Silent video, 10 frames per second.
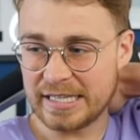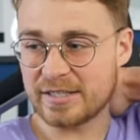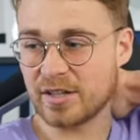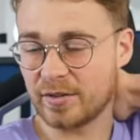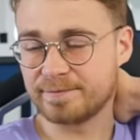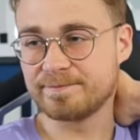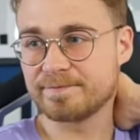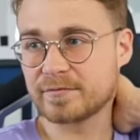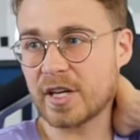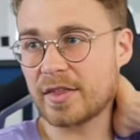Son.
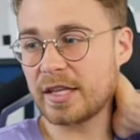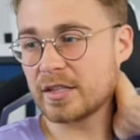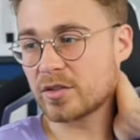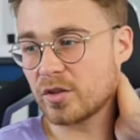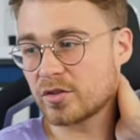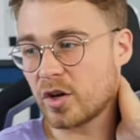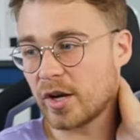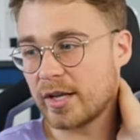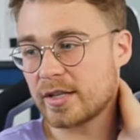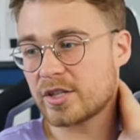I think Son's got
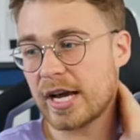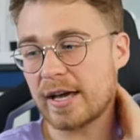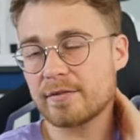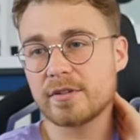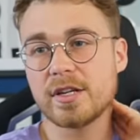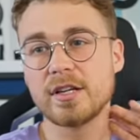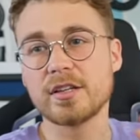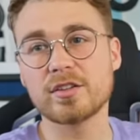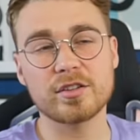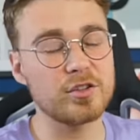it in the chat.
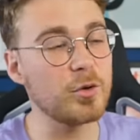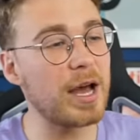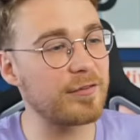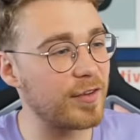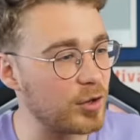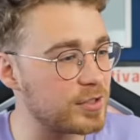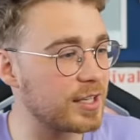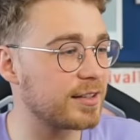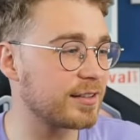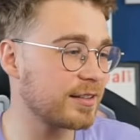So you have
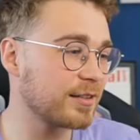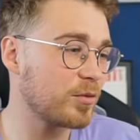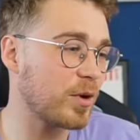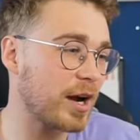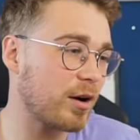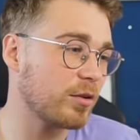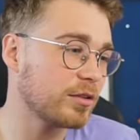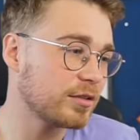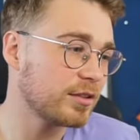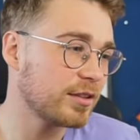voted. Wow.
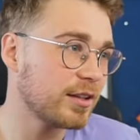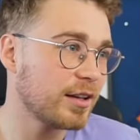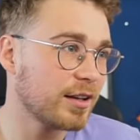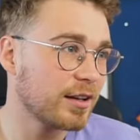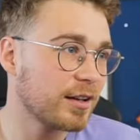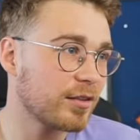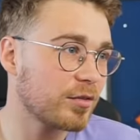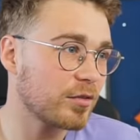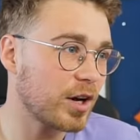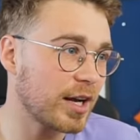
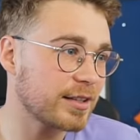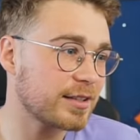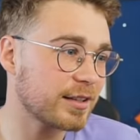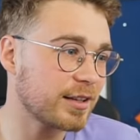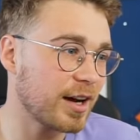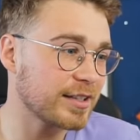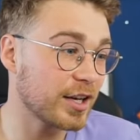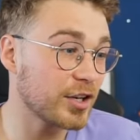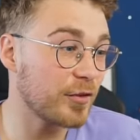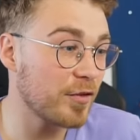Right, guys, I'm
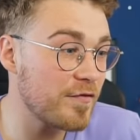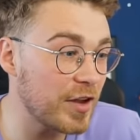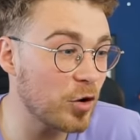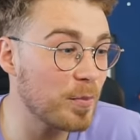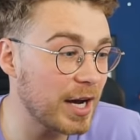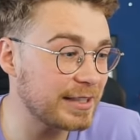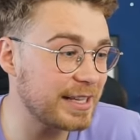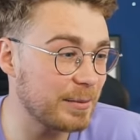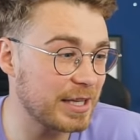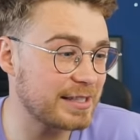going to reveal my
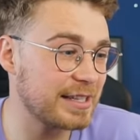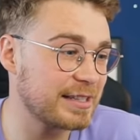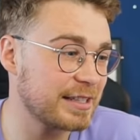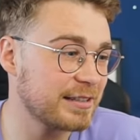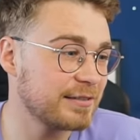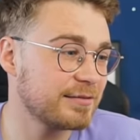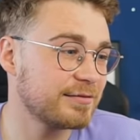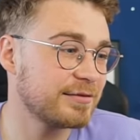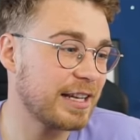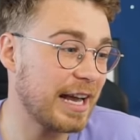team of the season.
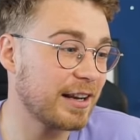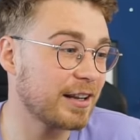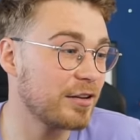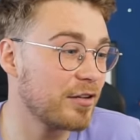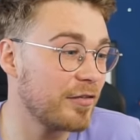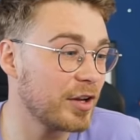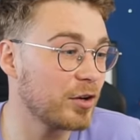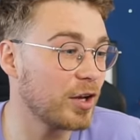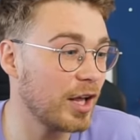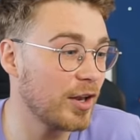And I'm going to
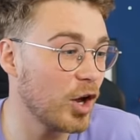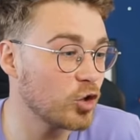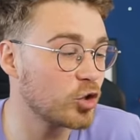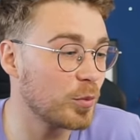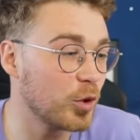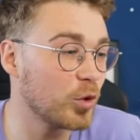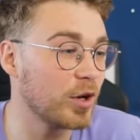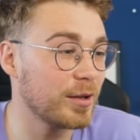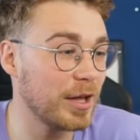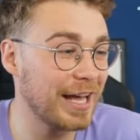reveal a
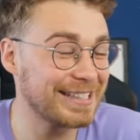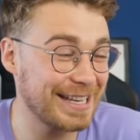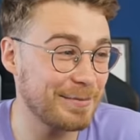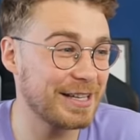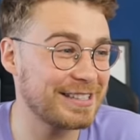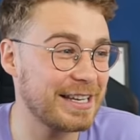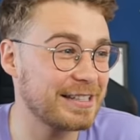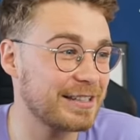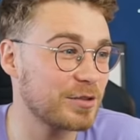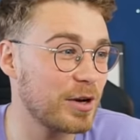notable team of the
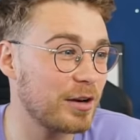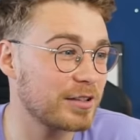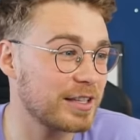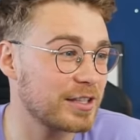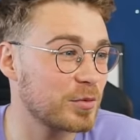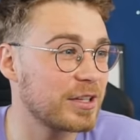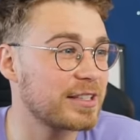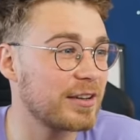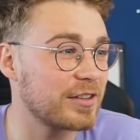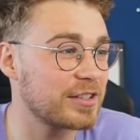season as well. Because I just wanted
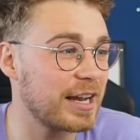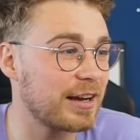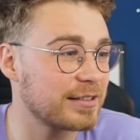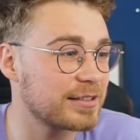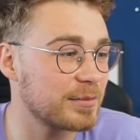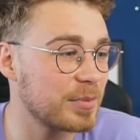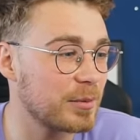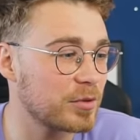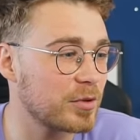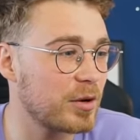to give a shout out to some
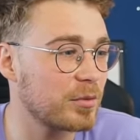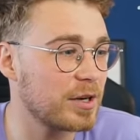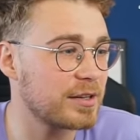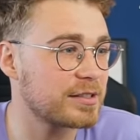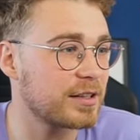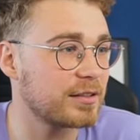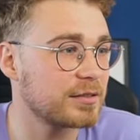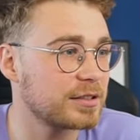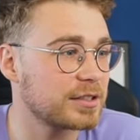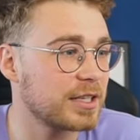people as well. Where is Son?
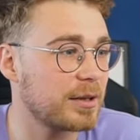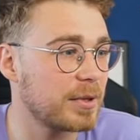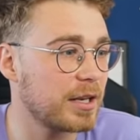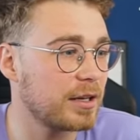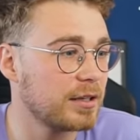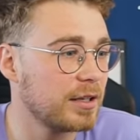Let's get him in there.